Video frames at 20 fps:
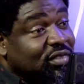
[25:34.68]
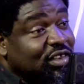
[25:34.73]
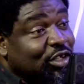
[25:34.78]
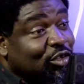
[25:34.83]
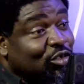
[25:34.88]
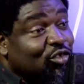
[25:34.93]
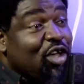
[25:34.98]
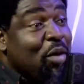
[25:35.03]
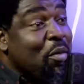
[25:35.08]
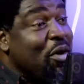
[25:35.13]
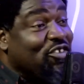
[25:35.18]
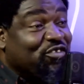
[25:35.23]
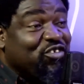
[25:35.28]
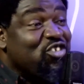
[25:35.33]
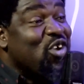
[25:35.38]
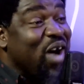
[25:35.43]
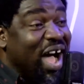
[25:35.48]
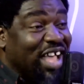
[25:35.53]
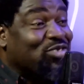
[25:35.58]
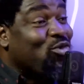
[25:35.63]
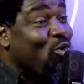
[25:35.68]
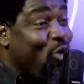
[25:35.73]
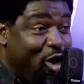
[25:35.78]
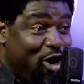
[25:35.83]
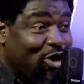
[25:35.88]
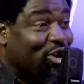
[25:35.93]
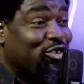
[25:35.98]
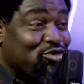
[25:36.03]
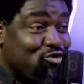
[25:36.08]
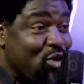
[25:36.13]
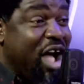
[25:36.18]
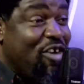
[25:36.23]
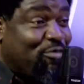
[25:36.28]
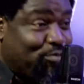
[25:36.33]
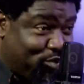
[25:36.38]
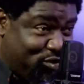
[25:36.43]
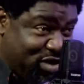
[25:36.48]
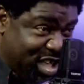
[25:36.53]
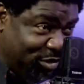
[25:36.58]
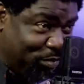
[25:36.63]
some of you at work, you have,
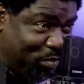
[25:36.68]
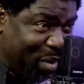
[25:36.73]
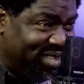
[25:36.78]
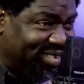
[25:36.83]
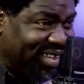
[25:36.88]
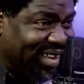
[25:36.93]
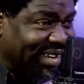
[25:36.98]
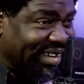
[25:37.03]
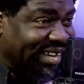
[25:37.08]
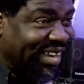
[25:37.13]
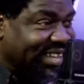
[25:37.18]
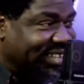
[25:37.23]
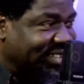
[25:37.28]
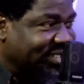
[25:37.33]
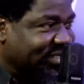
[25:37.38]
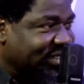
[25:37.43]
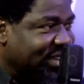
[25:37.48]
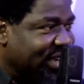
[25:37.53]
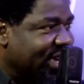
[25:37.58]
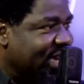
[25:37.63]
especially ladies.